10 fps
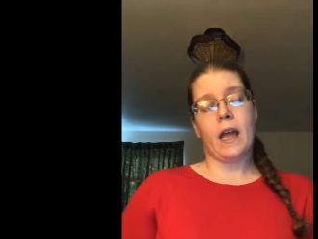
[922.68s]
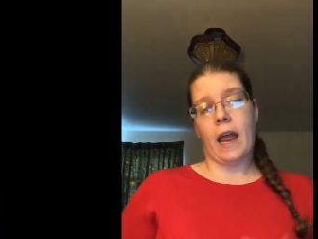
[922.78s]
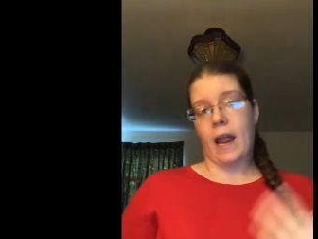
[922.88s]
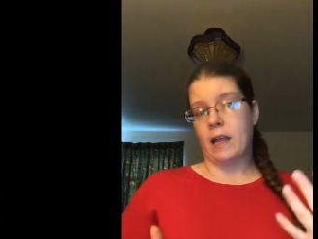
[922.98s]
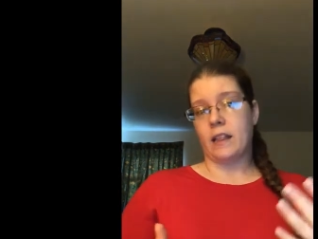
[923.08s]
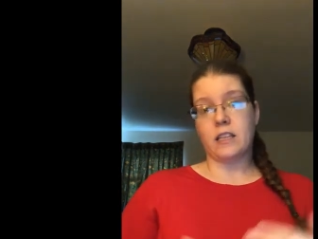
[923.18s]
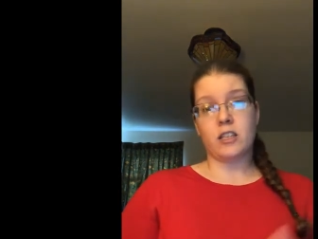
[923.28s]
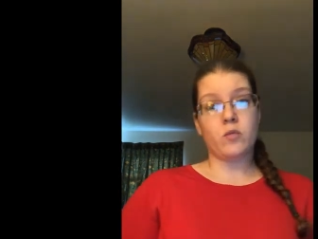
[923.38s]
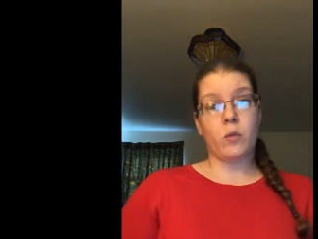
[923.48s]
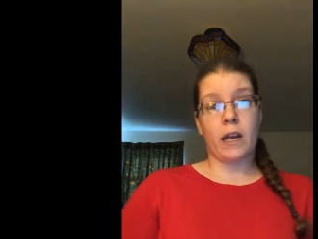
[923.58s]
And this
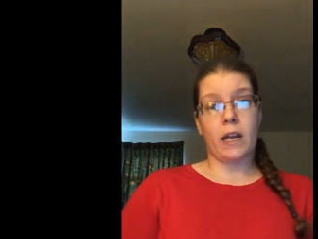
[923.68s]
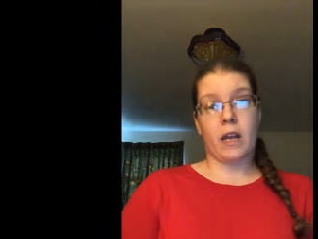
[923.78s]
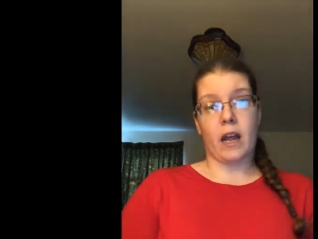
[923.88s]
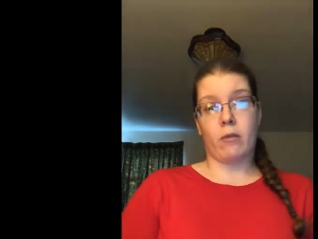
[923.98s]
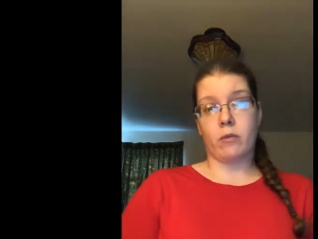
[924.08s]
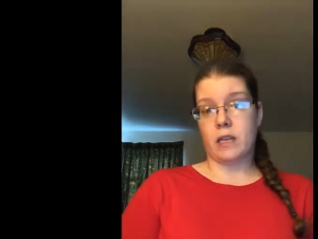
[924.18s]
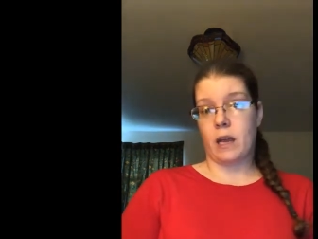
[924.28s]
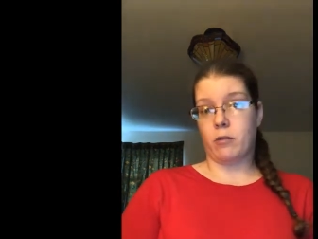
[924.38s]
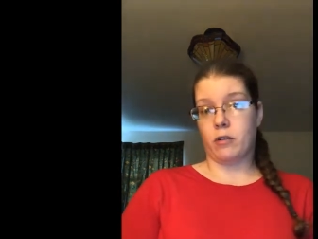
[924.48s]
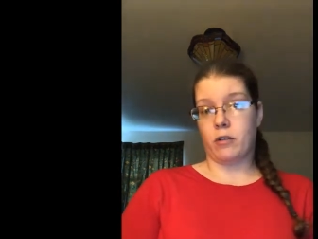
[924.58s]
is what I was
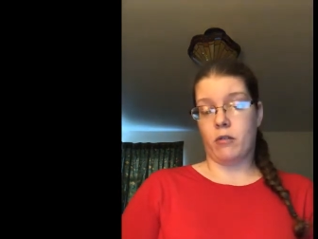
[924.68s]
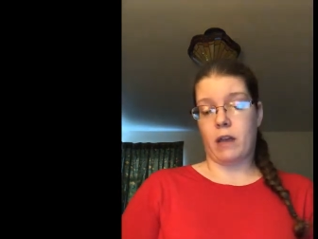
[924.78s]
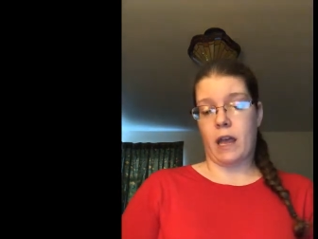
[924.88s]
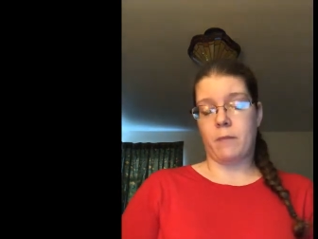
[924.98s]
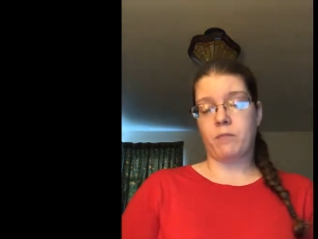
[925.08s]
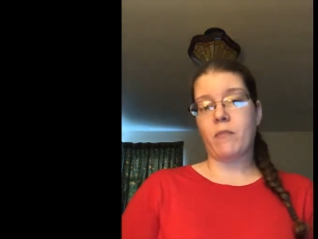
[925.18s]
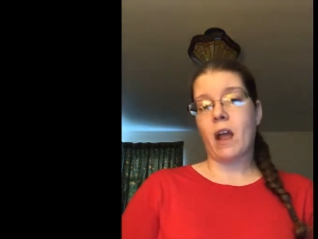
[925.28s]
able to locate.